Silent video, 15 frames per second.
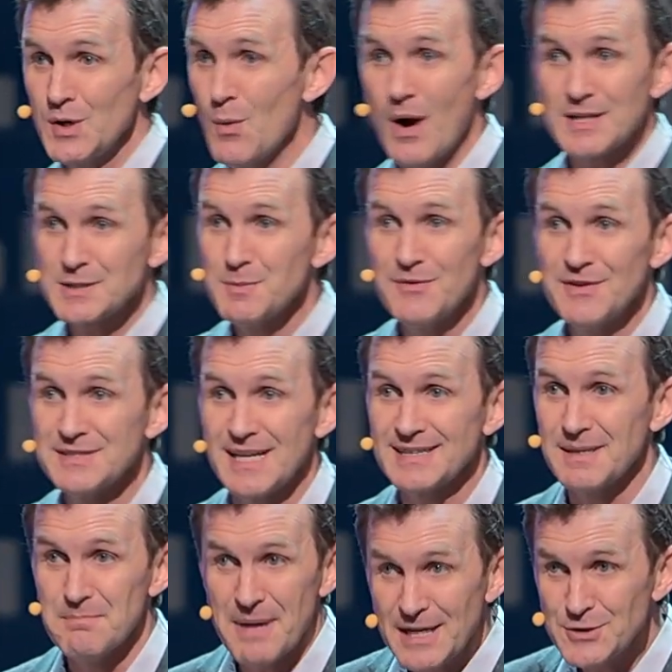you watched movies like
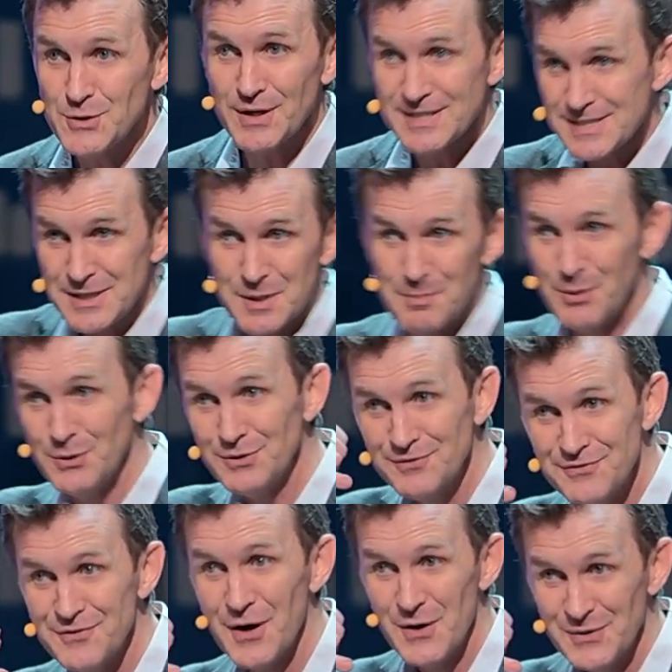The Matrix and you pulled
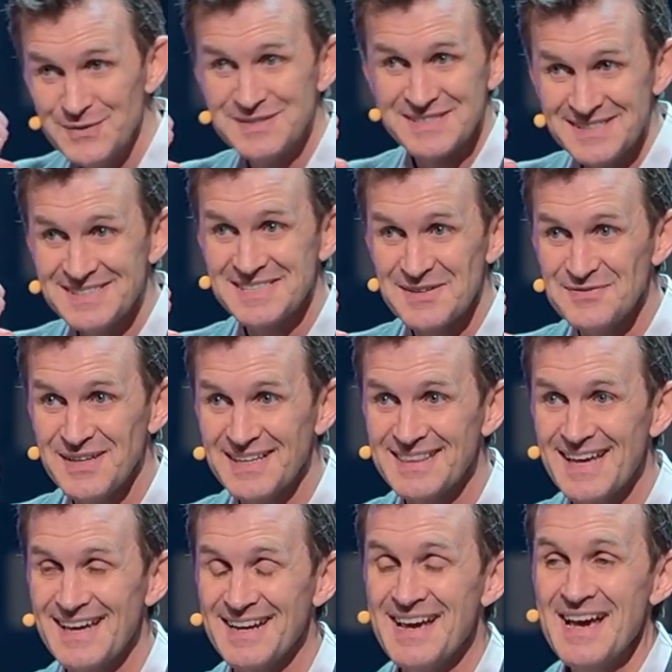phones and stuff like
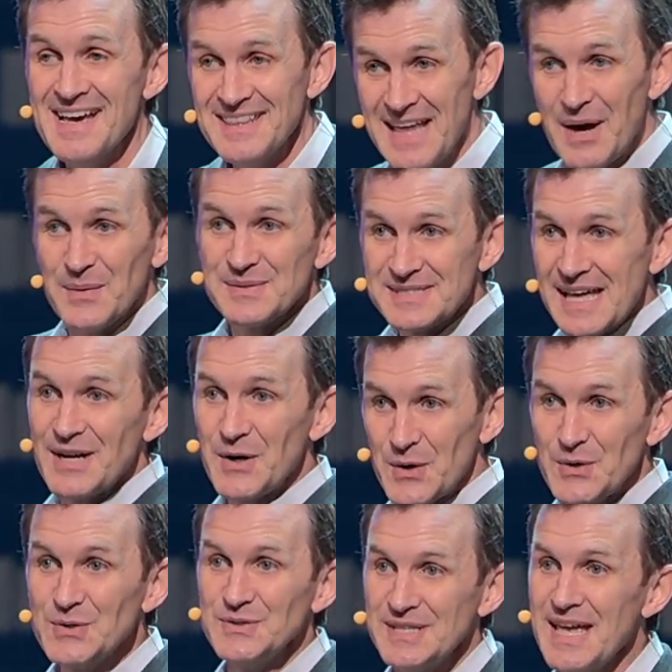that? That was that
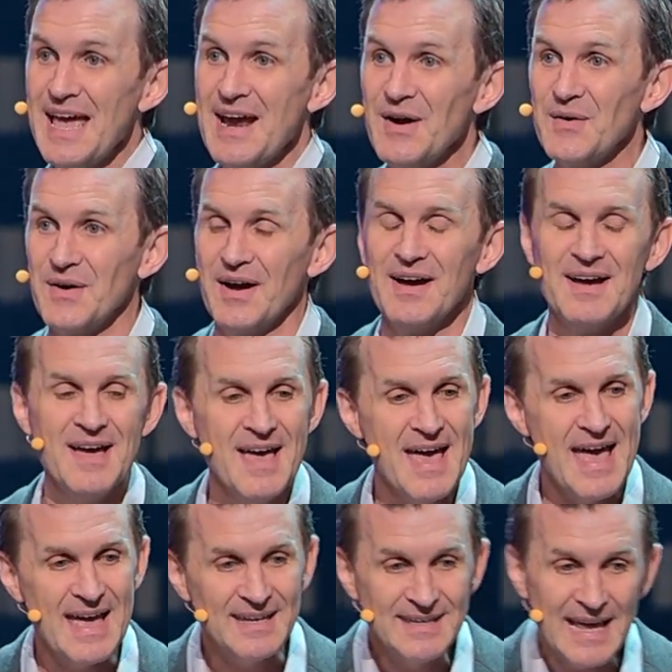early era.
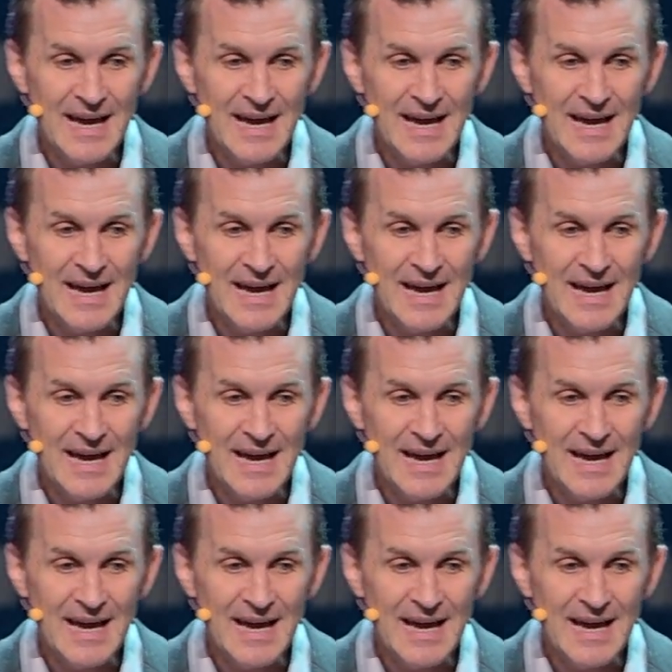And